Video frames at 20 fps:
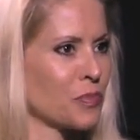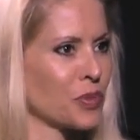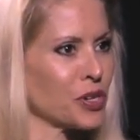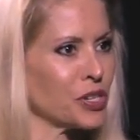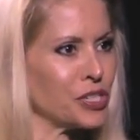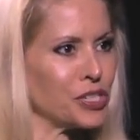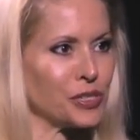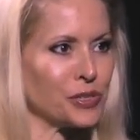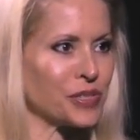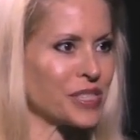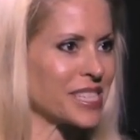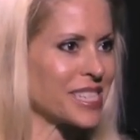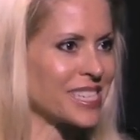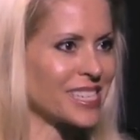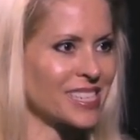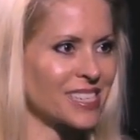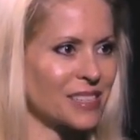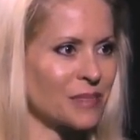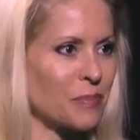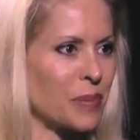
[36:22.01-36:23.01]

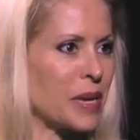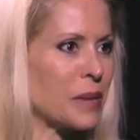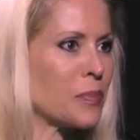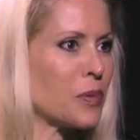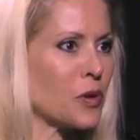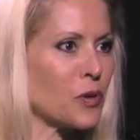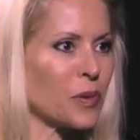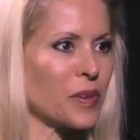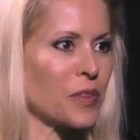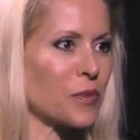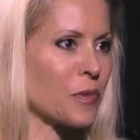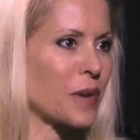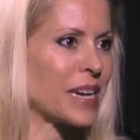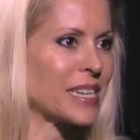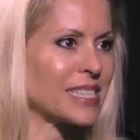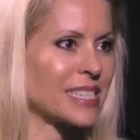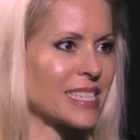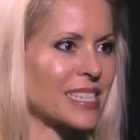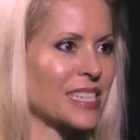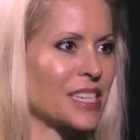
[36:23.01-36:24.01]
producing people with the
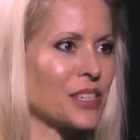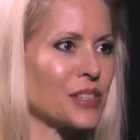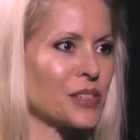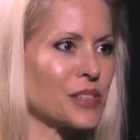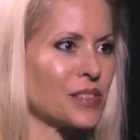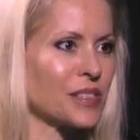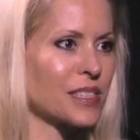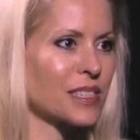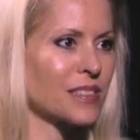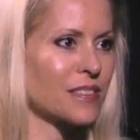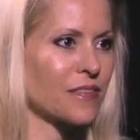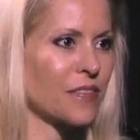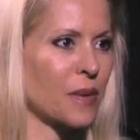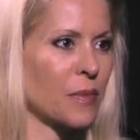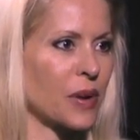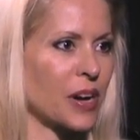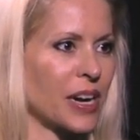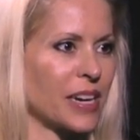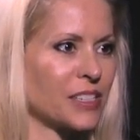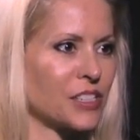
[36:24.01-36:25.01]
right skills
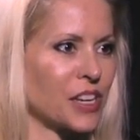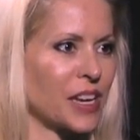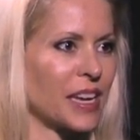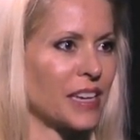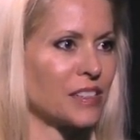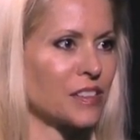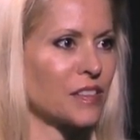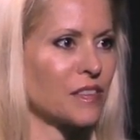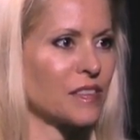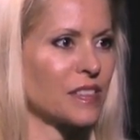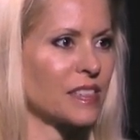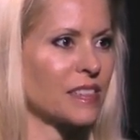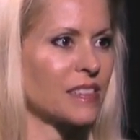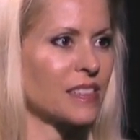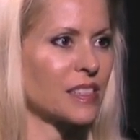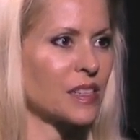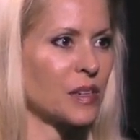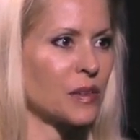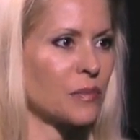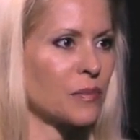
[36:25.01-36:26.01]
from our education
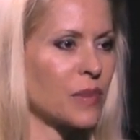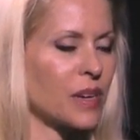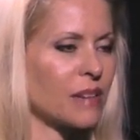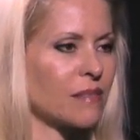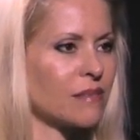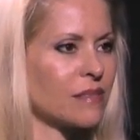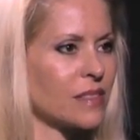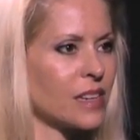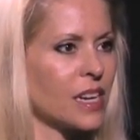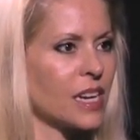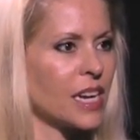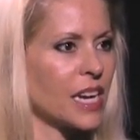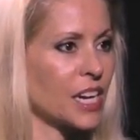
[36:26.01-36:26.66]
system and